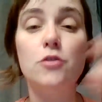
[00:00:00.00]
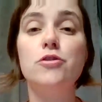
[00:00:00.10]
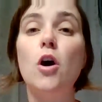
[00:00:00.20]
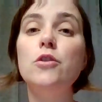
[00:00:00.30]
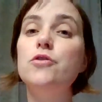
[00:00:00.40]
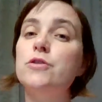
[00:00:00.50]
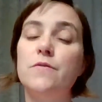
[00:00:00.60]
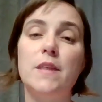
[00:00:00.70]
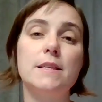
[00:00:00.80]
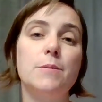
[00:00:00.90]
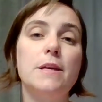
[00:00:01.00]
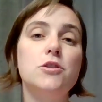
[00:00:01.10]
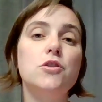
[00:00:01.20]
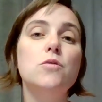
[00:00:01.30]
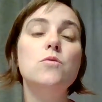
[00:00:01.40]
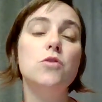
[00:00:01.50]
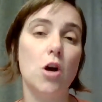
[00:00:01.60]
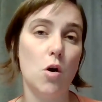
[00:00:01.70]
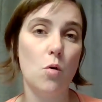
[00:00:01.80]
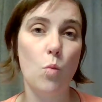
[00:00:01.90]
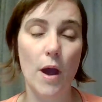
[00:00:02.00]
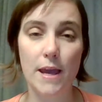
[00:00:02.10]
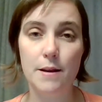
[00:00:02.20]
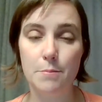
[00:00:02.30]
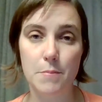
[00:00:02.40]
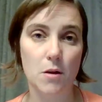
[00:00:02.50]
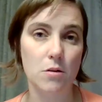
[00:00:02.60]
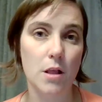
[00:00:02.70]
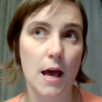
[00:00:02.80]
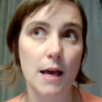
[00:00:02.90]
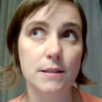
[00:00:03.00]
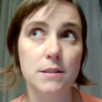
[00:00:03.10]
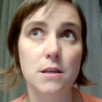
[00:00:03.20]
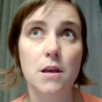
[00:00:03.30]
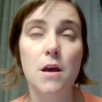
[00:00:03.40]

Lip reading: There's all sorts of things, because white middle class